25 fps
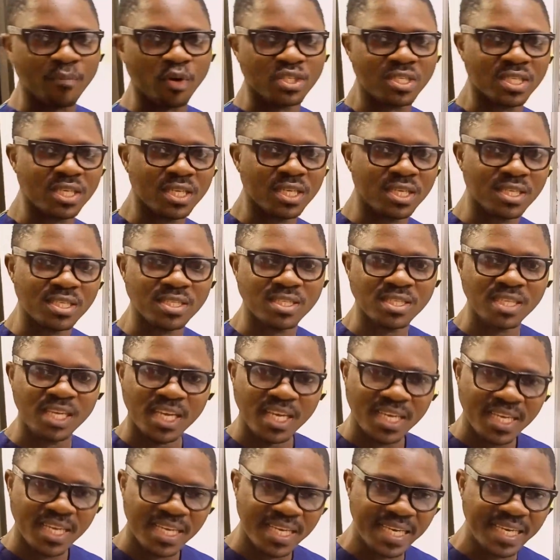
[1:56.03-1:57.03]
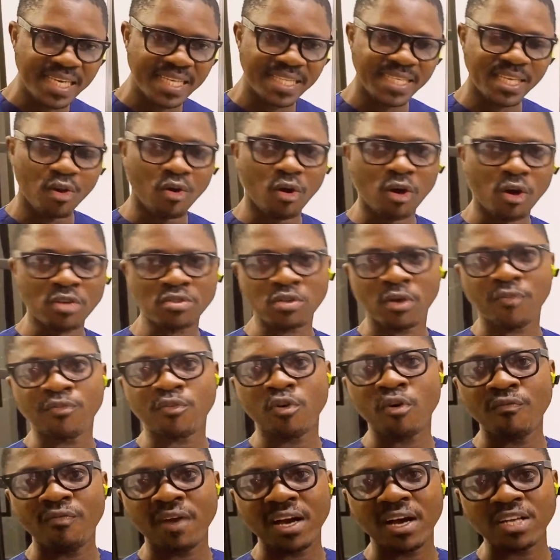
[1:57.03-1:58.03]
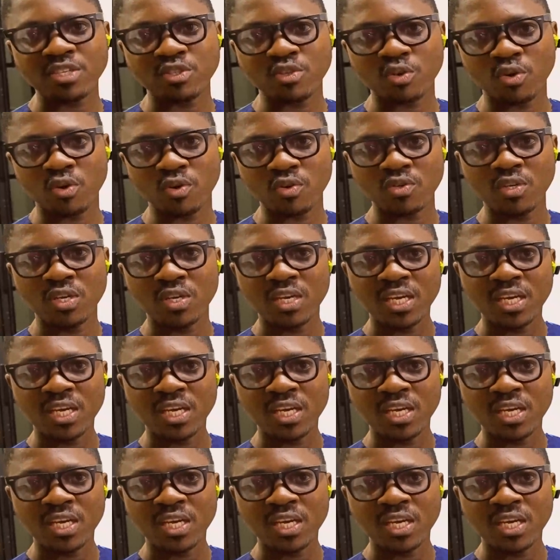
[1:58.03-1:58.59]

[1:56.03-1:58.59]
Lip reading: purchased, in the course of conversion,